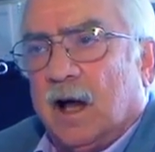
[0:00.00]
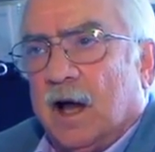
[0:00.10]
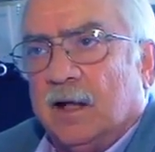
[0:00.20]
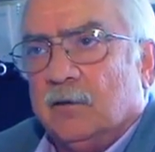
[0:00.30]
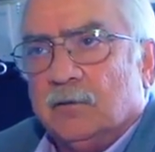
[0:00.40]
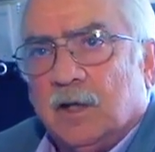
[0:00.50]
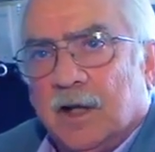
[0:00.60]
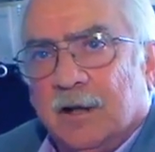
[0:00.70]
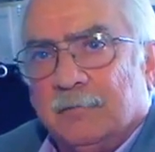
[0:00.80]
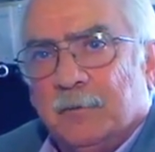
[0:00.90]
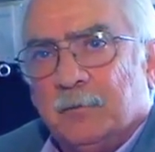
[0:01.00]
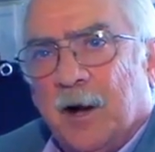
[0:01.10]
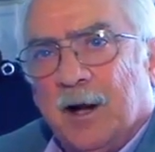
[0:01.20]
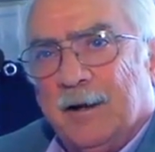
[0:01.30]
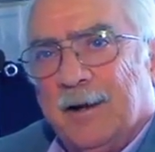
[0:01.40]
I don't have the
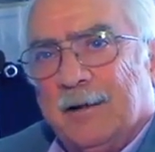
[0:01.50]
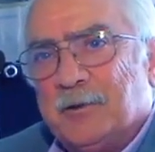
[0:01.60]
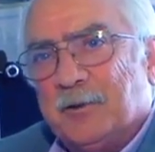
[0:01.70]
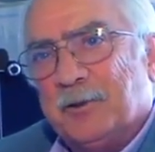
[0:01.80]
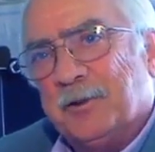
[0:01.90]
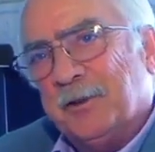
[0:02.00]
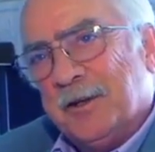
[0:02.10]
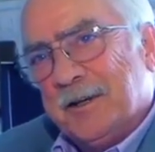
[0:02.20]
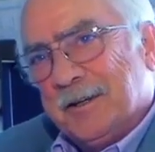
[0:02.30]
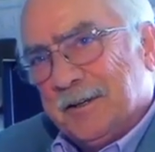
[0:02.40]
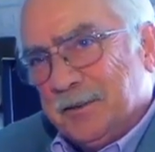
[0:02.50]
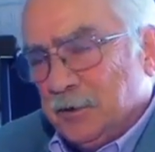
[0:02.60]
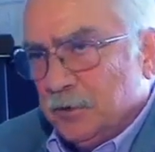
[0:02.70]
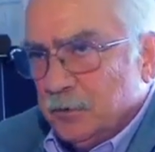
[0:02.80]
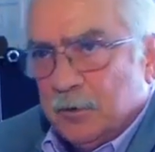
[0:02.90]
right answer,
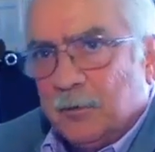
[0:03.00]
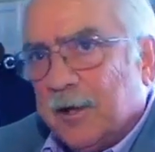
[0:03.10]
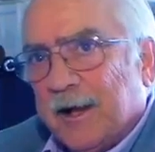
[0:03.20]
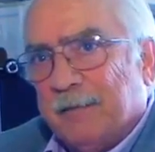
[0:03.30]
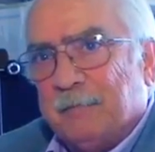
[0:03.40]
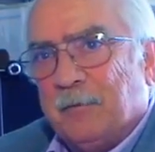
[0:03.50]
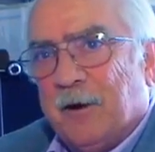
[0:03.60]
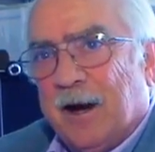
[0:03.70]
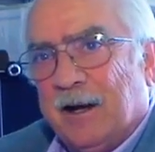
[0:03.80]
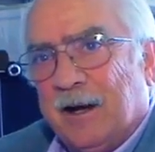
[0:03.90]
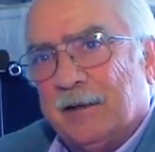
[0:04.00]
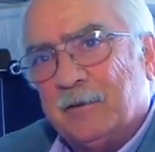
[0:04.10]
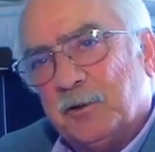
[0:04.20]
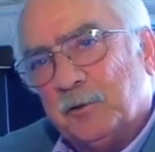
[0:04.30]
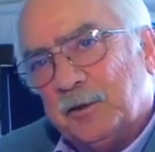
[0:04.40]
you don't have the right
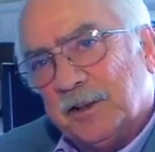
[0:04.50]
answer.